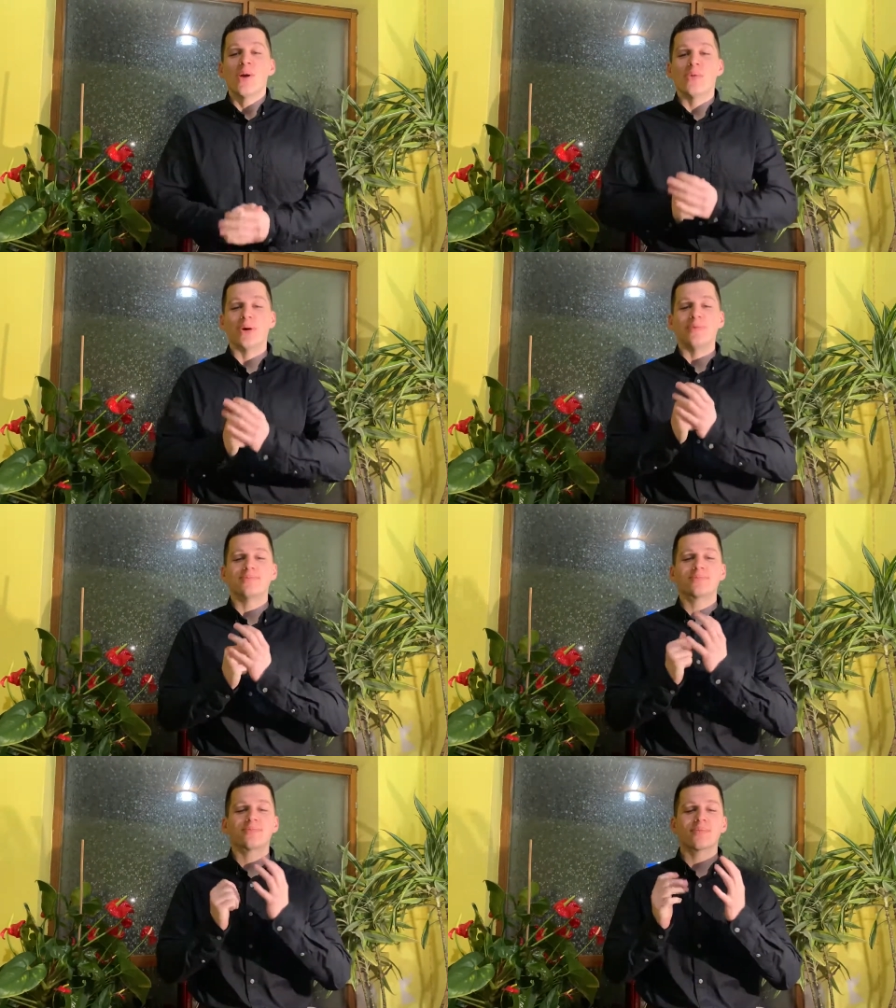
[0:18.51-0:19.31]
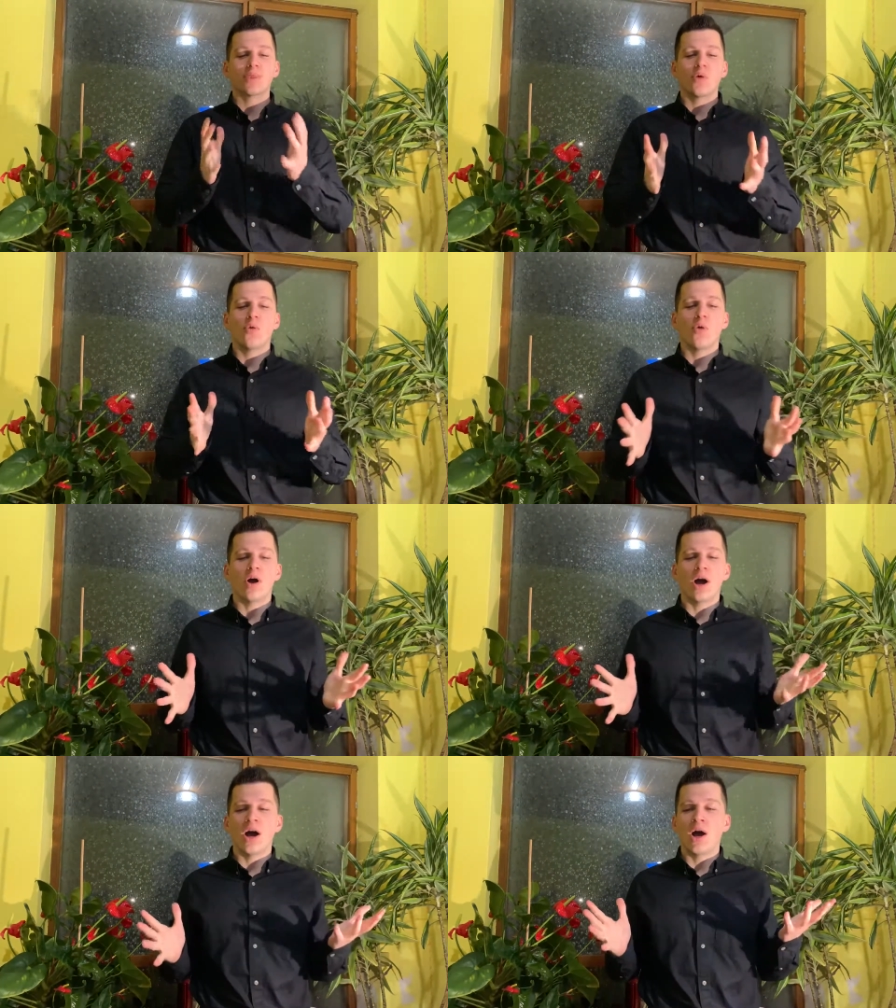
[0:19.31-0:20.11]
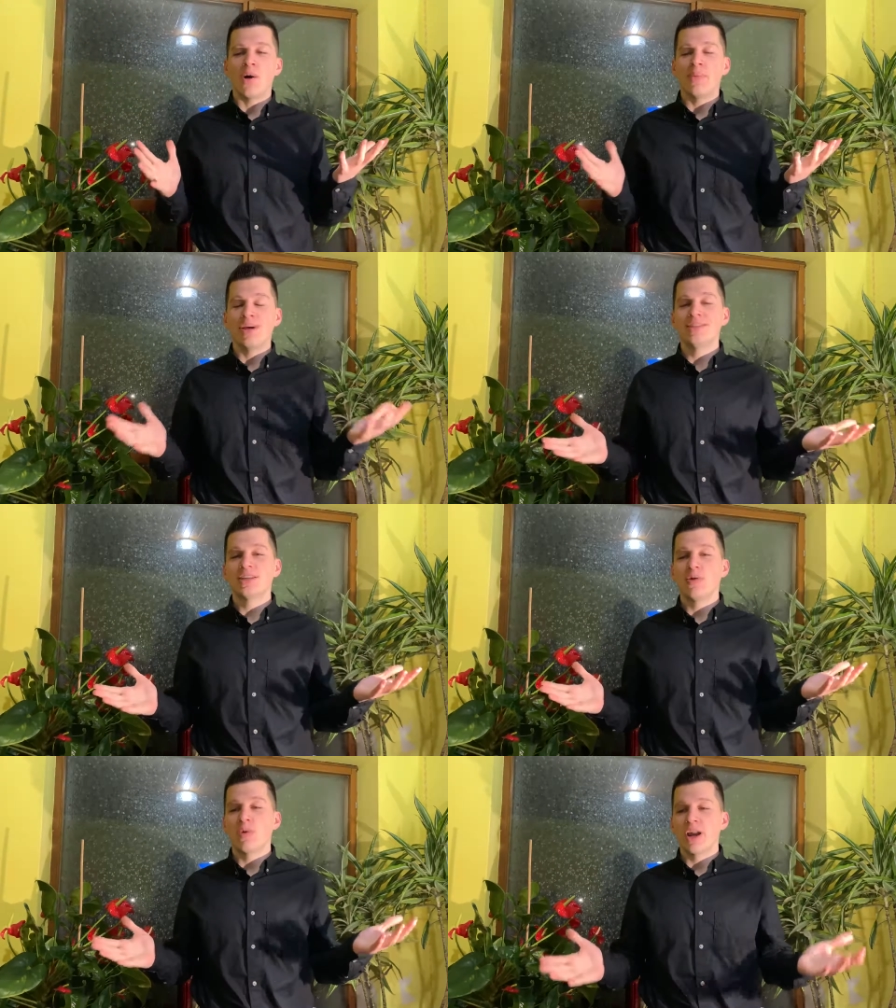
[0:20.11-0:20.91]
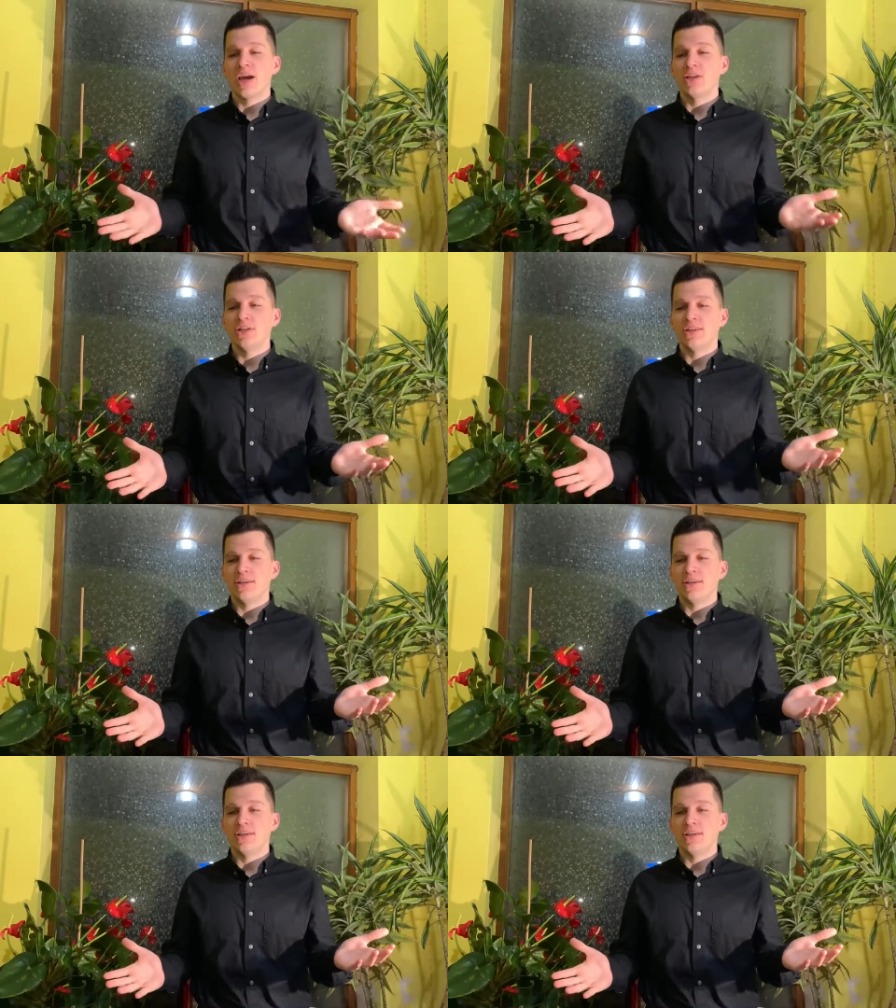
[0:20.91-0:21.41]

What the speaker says: Well, basically what I